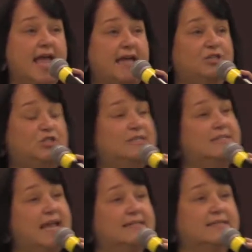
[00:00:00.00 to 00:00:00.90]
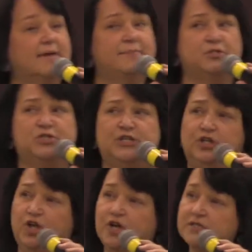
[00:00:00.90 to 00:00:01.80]
And she stands up and she
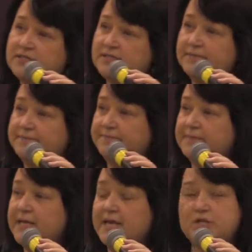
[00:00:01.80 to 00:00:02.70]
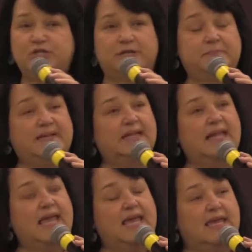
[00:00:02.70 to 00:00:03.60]
looks. She'd been
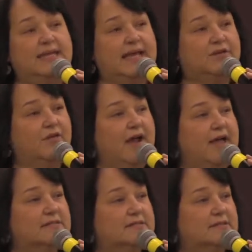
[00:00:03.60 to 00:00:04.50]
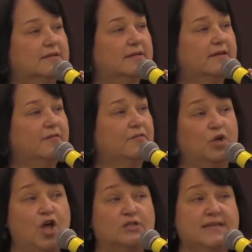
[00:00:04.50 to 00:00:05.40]
laying in that grass for a
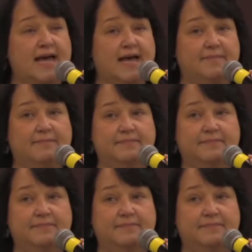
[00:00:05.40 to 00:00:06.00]
long time.